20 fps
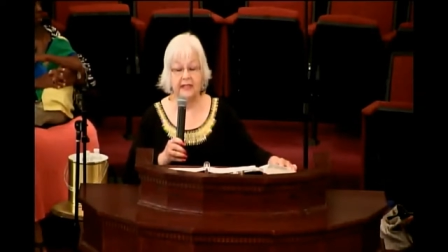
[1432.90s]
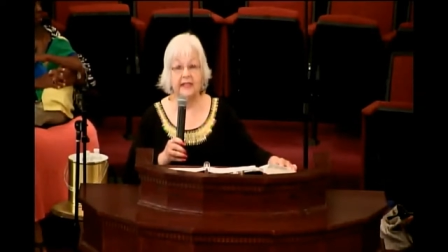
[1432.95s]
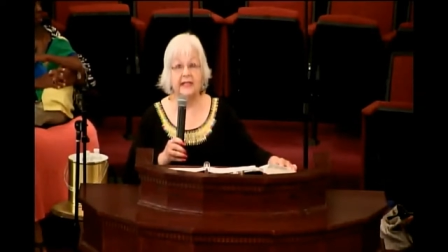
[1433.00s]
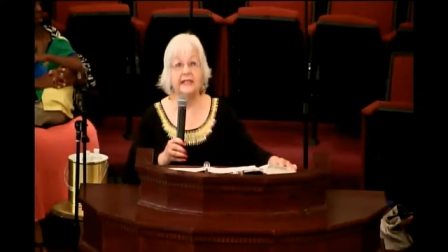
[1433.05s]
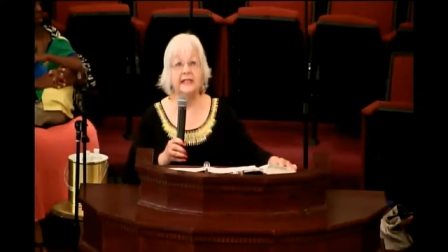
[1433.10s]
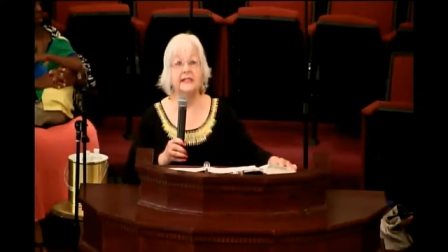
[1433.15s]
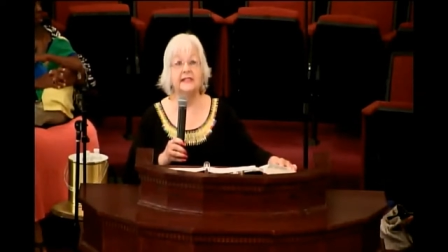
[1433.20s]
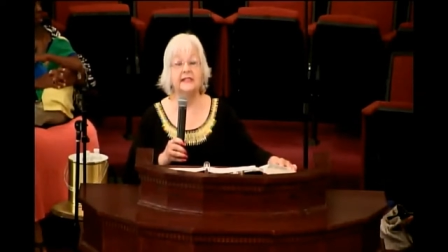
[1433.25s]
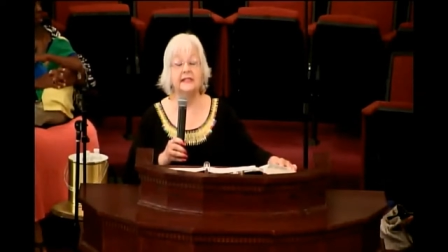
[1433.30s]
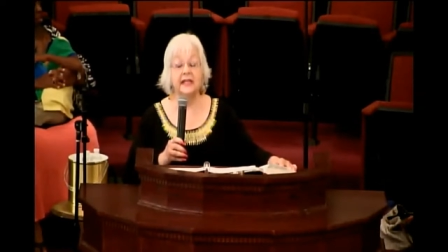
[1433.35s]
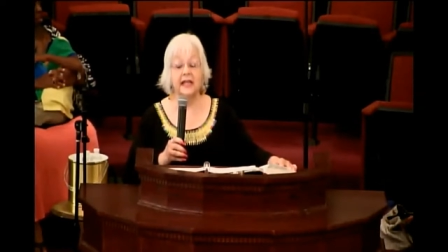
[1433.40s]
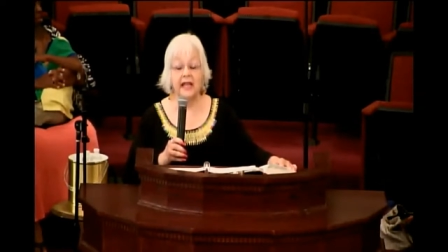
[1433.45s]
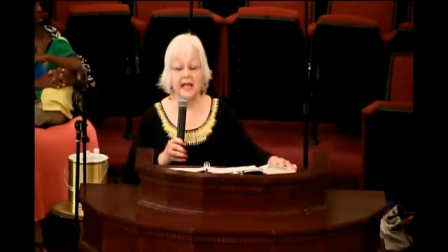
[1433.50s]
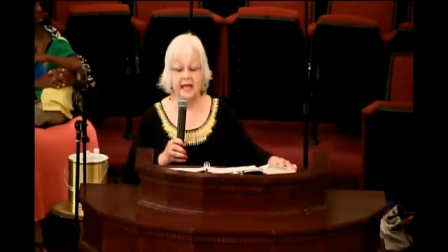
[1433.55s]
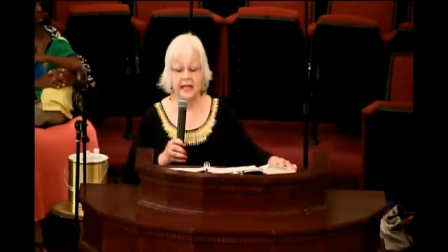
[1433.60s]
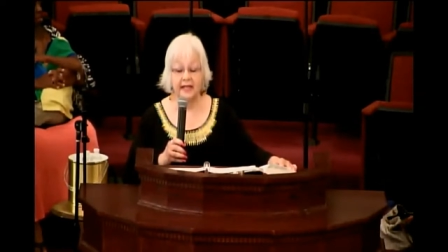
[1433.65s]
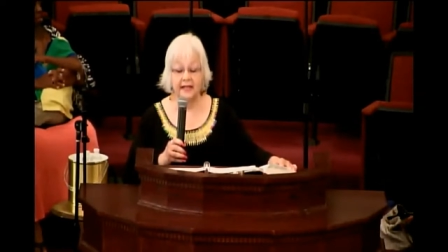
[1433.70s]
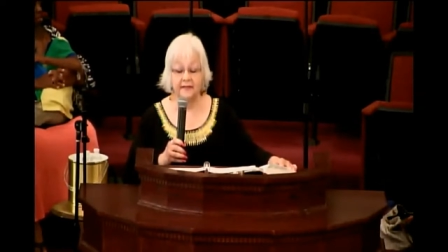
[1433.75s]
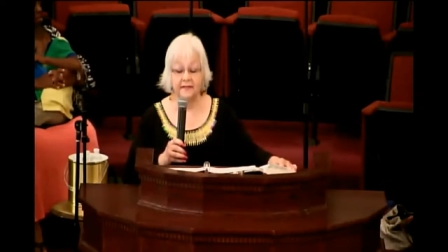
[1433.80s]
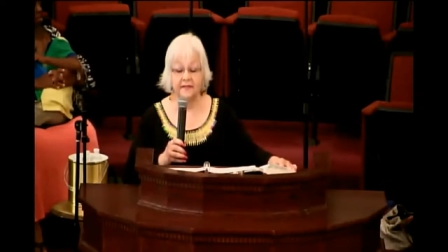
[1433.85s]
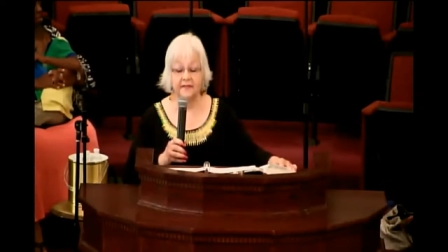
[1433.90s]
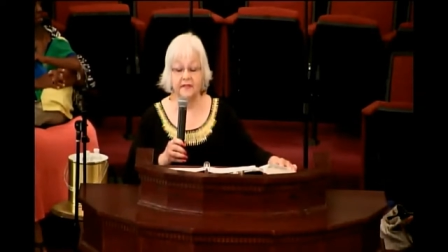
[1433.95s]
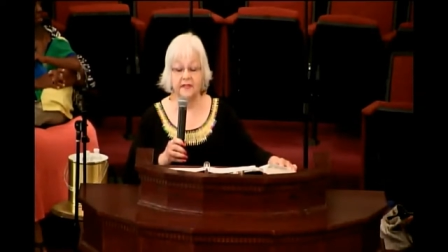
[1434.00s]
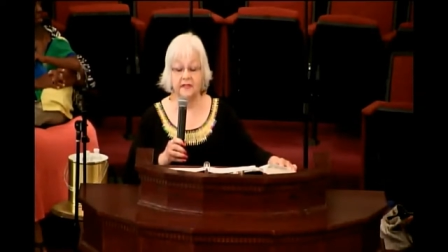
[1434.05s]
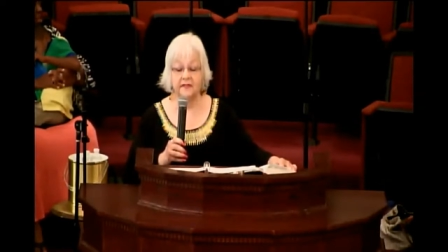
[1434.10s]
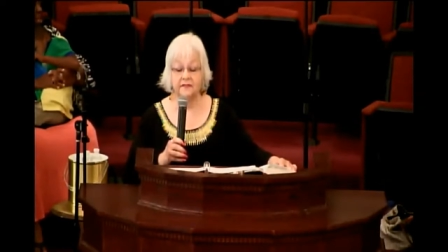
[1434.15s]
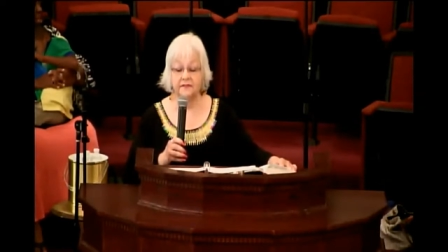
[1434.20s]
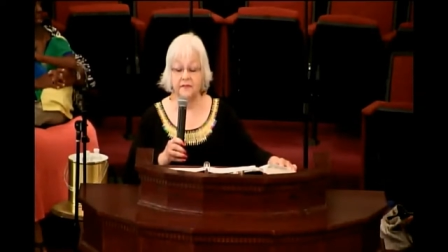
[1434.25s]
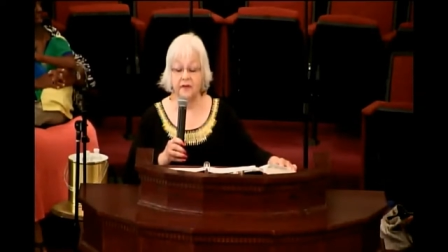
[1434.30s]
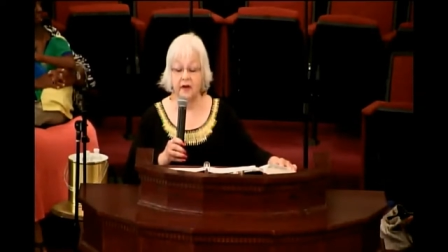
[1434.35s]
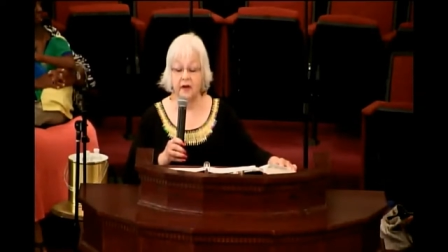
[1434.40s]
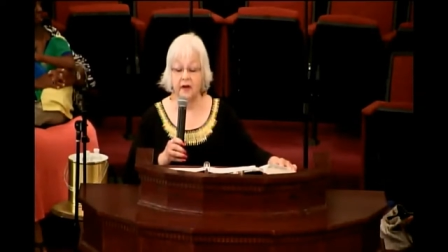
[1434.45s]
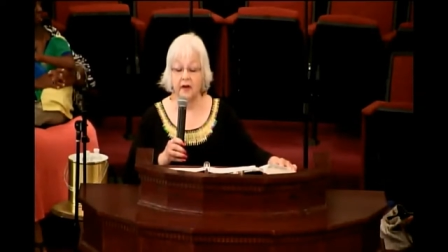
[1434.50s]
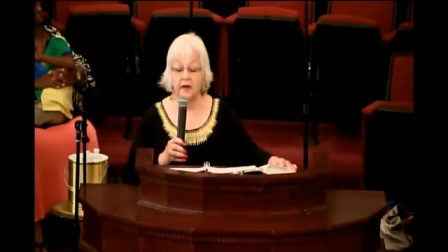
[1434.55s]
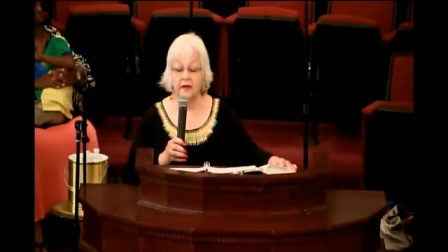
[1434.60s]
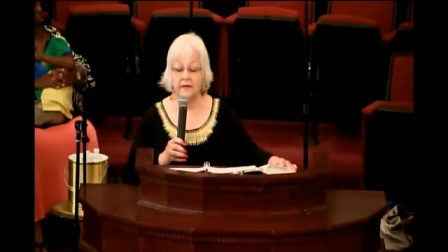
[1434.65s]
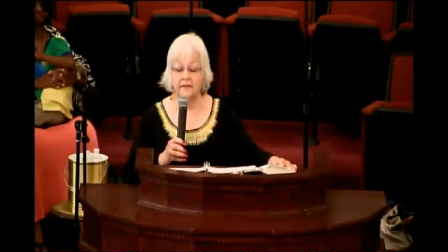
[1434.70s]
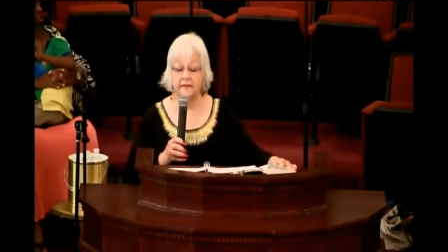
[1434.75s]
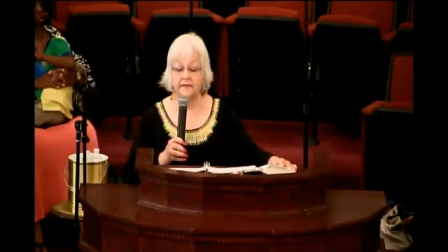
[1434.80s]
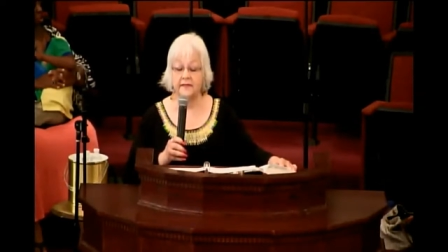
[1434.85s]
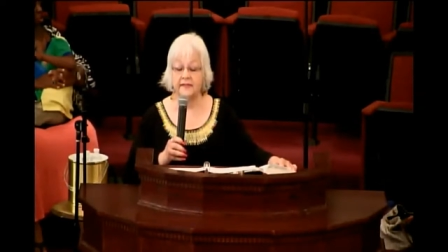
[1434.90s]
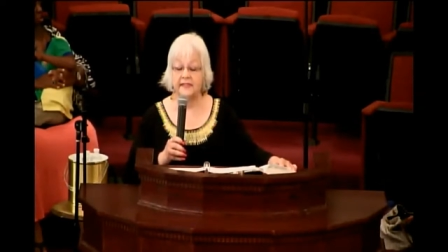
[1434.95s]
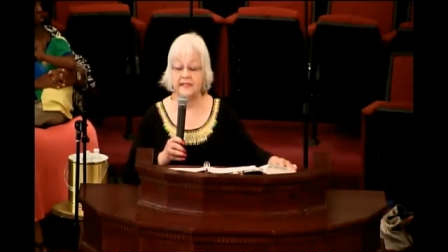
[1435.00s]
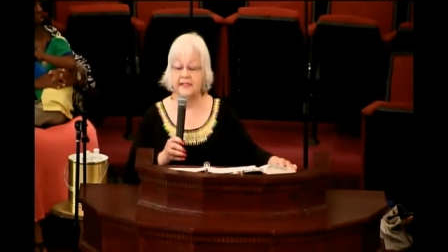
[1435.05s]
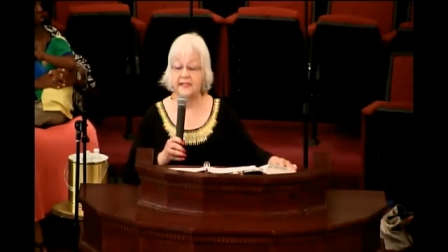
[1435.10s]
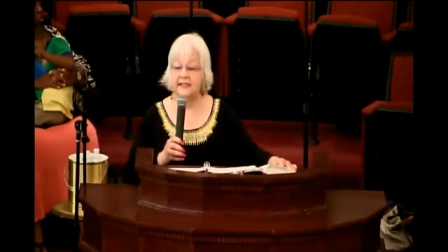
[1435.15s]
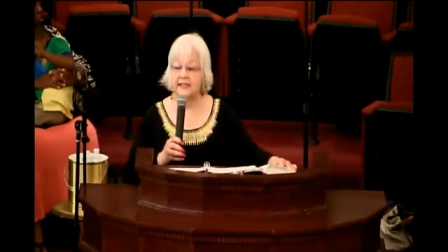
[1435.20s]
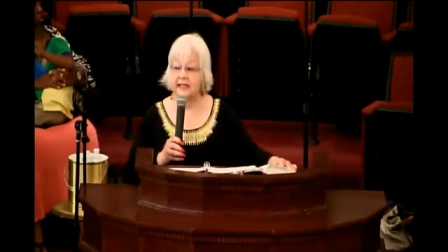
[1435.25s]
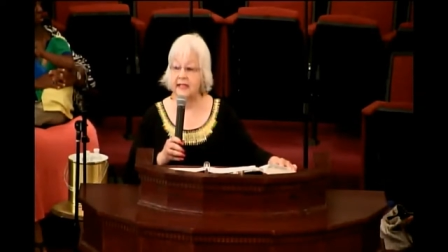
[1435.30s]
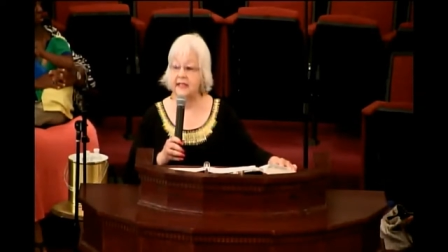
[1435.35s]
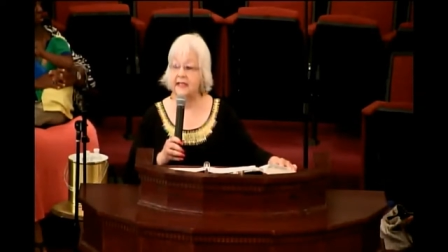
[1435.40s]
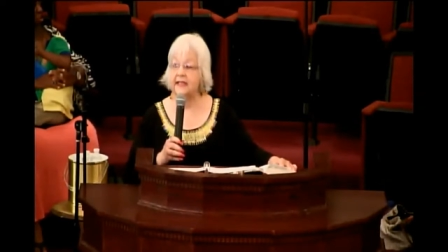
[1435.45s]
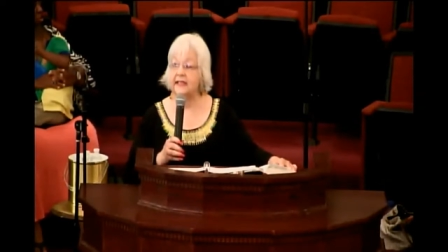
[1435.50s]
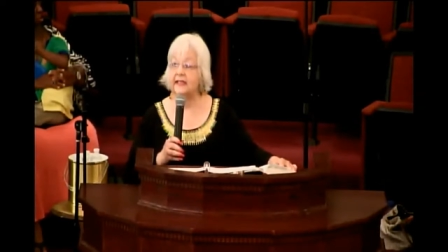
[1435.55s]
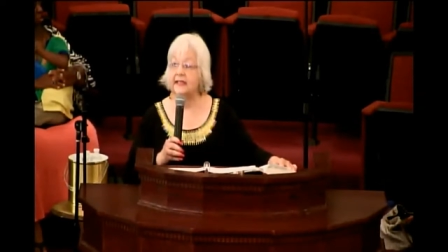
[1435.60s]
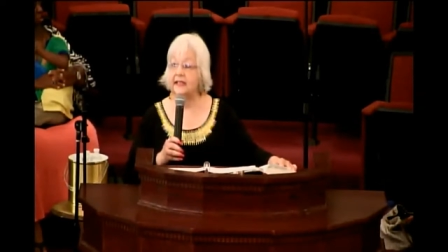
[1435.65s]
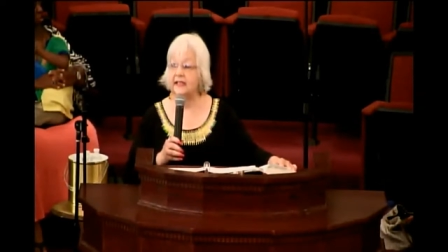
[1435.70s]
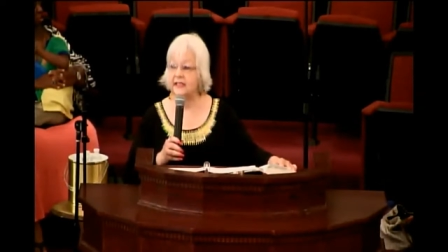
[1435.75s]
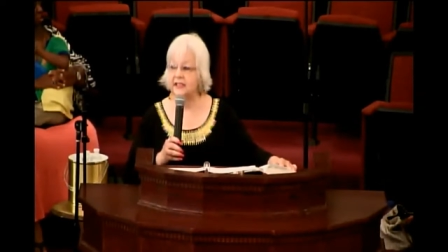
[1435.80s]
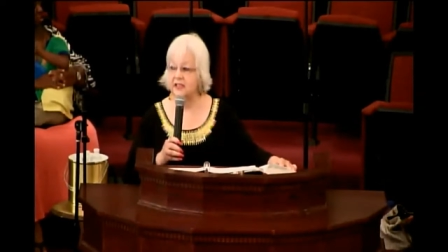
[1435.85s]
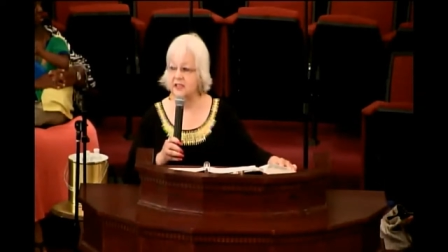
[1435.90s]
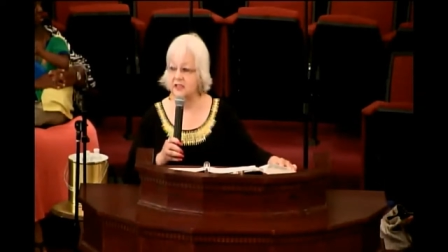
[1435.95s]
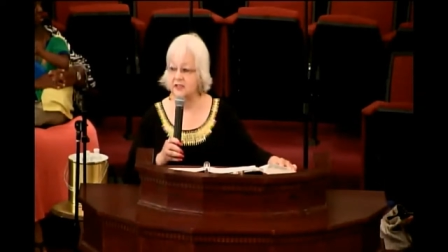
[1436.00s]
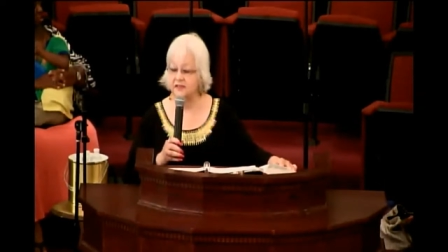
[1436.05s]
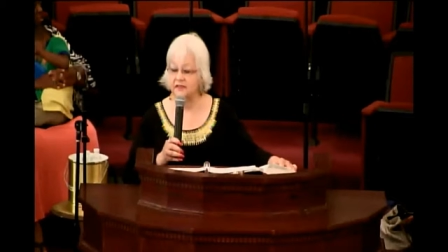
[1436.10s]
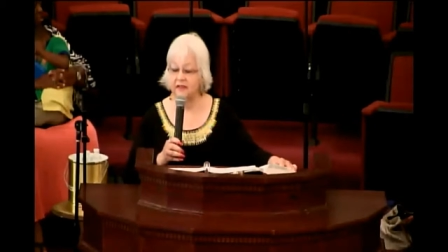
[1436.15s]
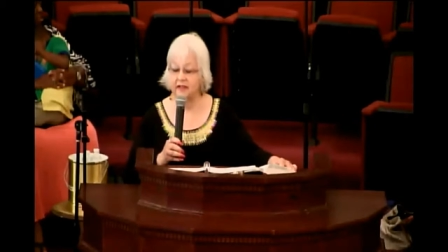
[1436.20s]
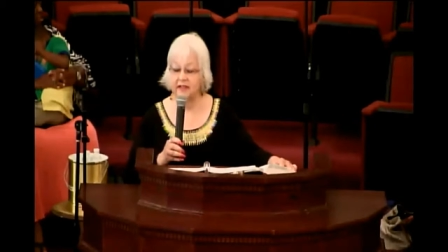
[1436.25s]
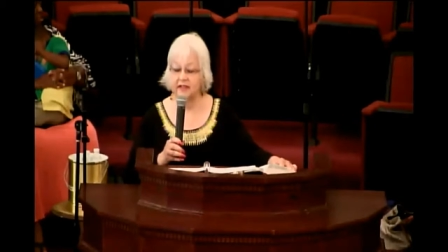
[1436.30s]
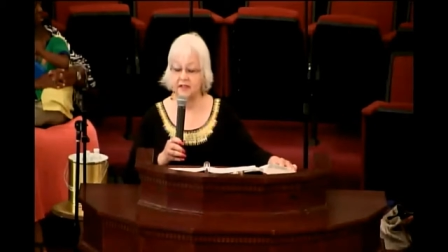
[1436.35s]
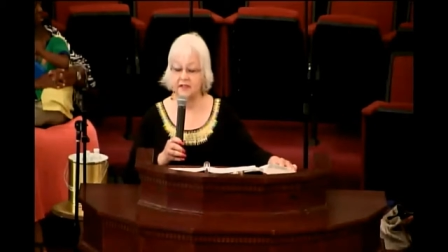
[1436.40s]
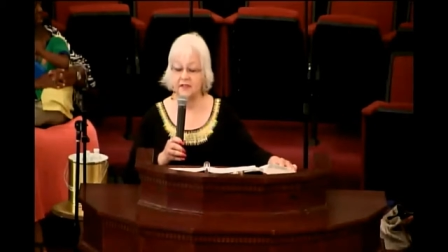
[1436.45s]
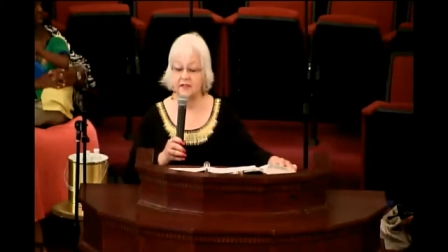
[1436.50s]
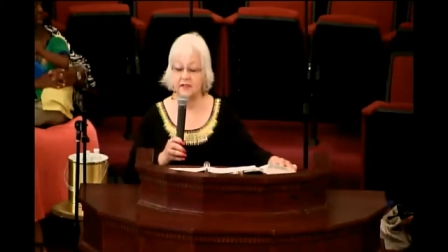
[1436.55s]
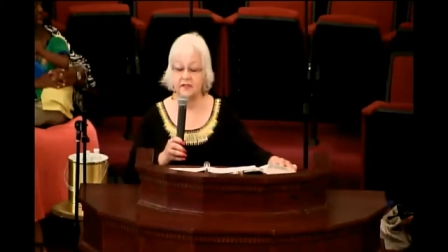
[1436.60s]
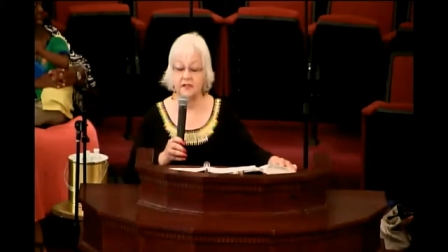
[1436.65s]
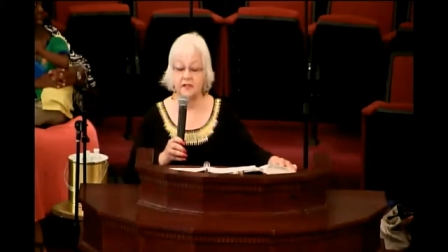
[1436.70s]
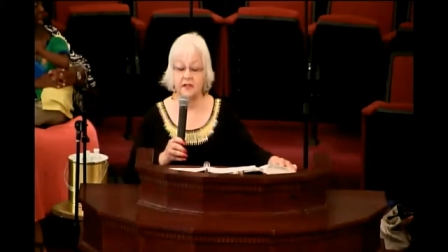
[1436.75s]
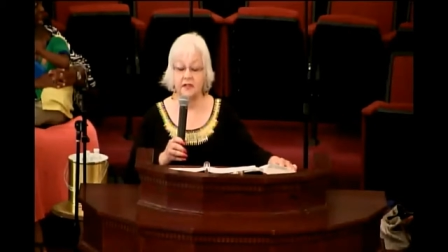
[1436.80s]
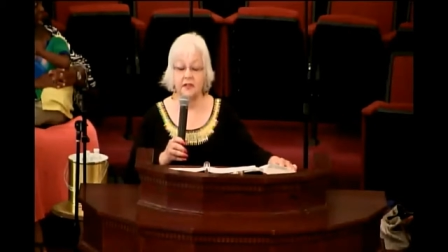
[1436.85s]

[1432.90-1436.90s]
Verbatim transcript: His life involved setting his face